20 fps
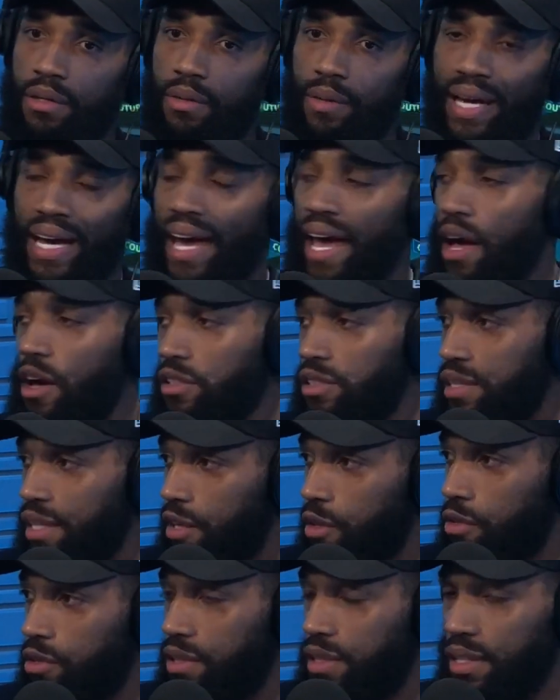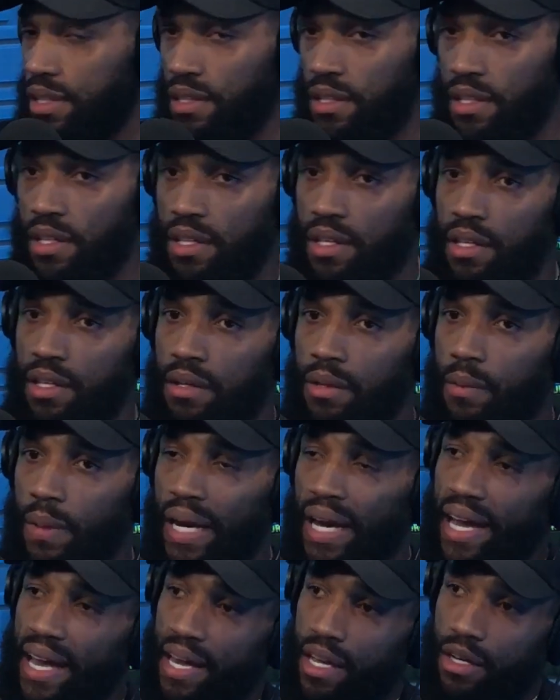We got Alex Nicholson. We
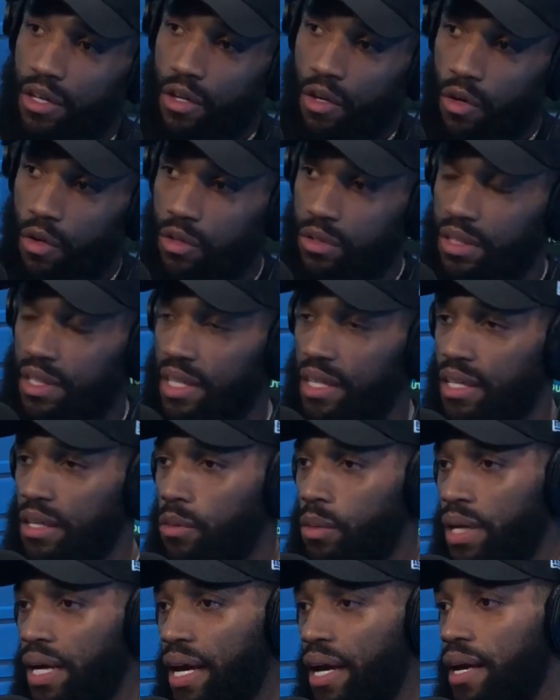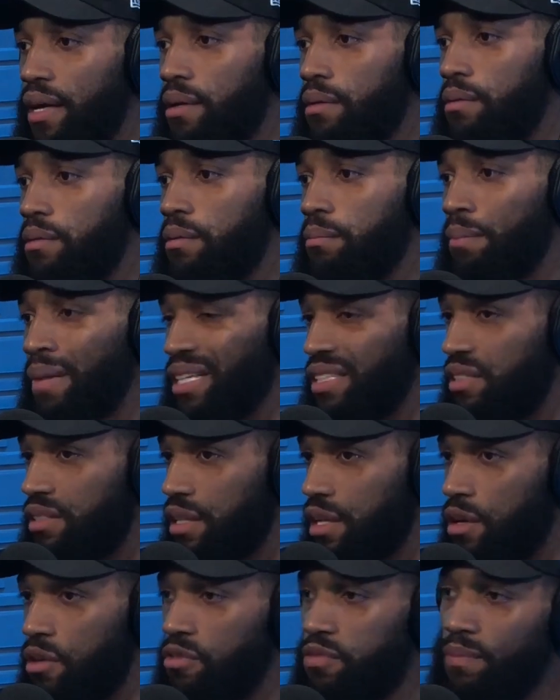got Hannah Goldie. We got
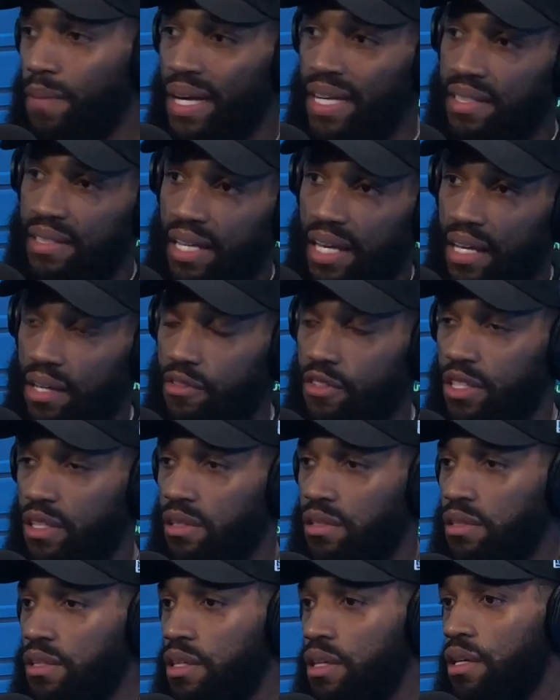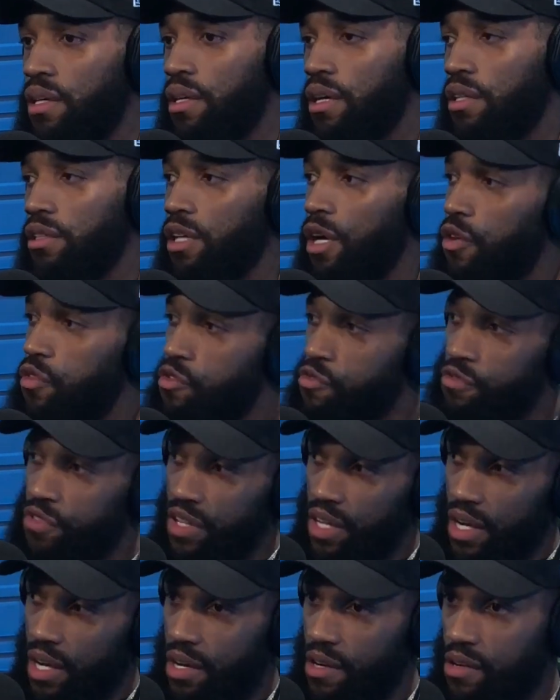myself, Mike Davis, Adolfo
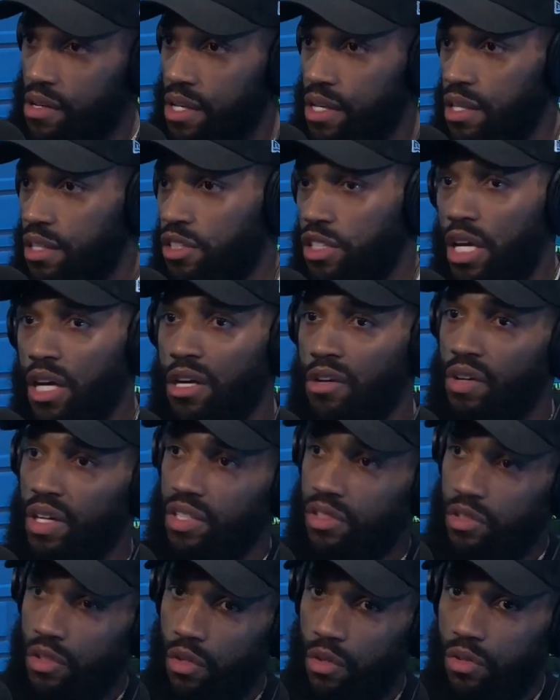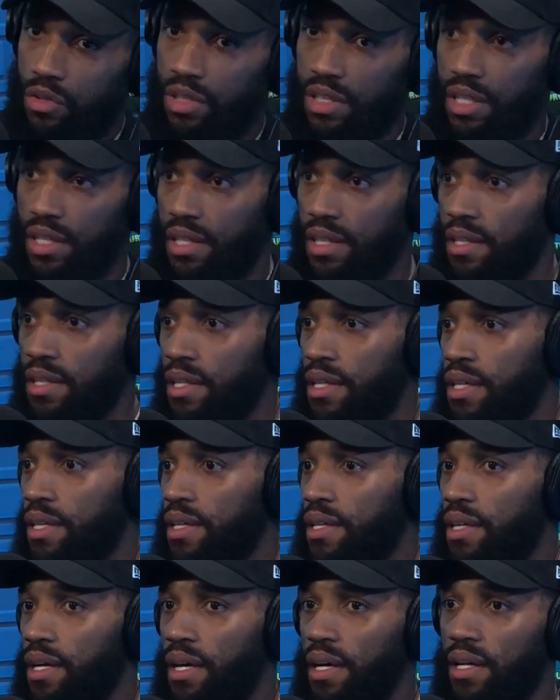Vieira, Jacare Souza,
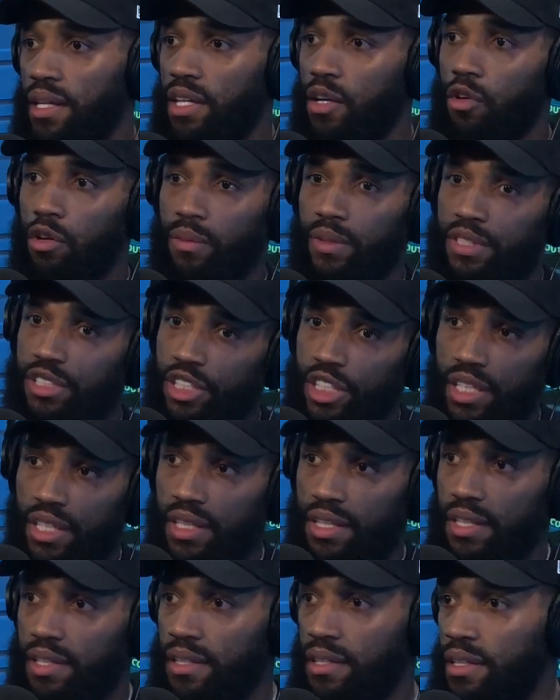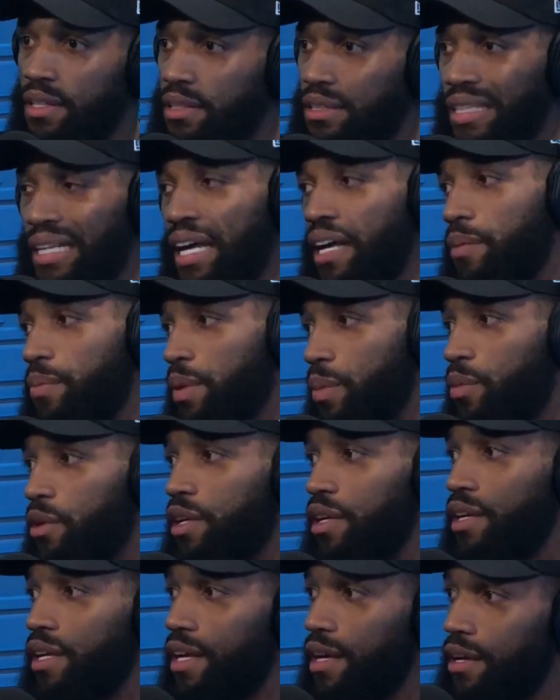Leota Machida. There's a lot of people
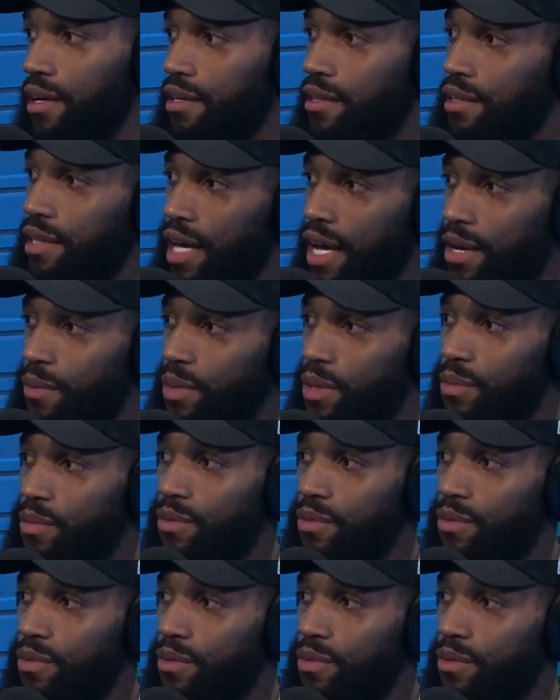there now. A lot of people.